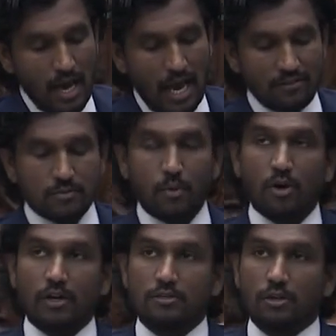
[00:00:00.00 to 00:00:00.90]
I have
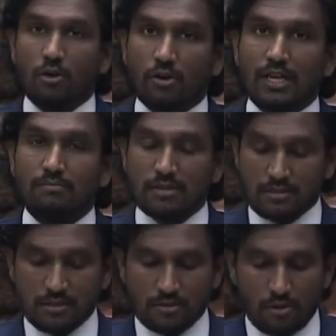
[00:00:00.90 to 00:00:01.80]
spoken to local
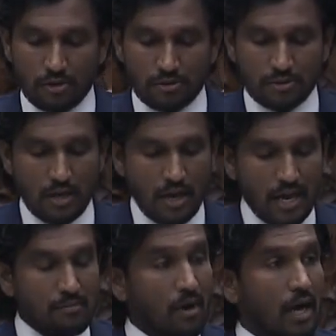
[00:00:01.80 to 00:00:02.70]
business owners
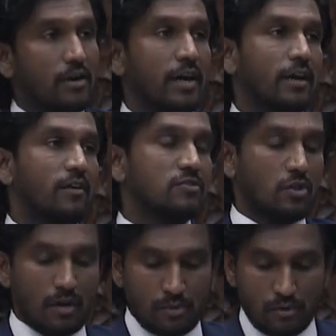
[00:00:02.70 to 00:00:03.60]
in my riding of
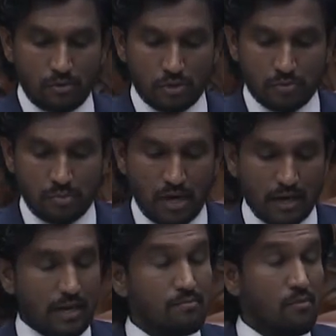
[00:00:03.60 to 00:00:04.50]
Scarborough Rouge Park,
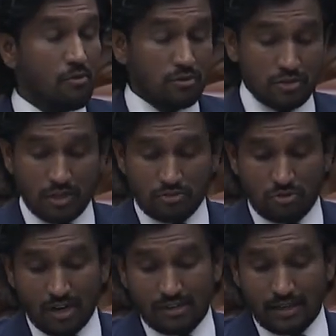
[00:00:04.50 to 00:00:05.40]
and most are
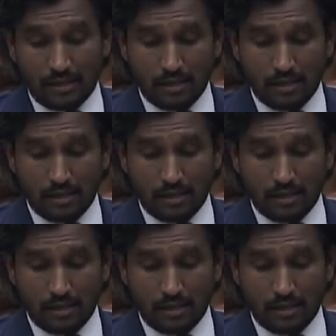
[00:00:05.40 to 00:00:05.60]
struggling.